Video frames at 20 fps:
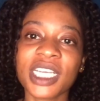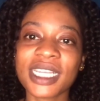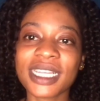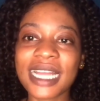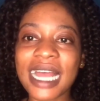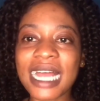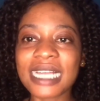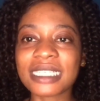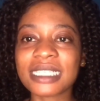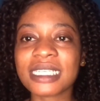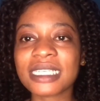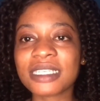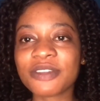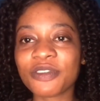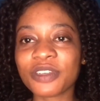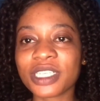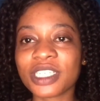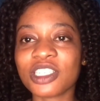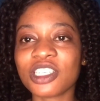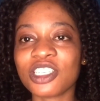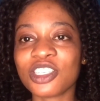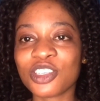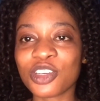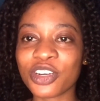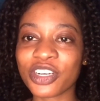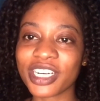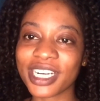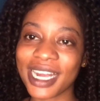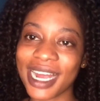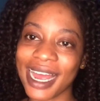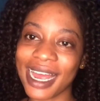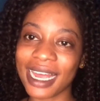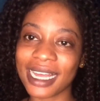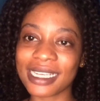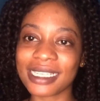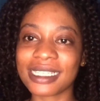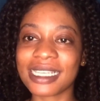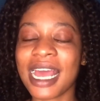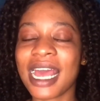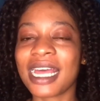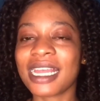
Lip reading: that's it for the tutorial, guys.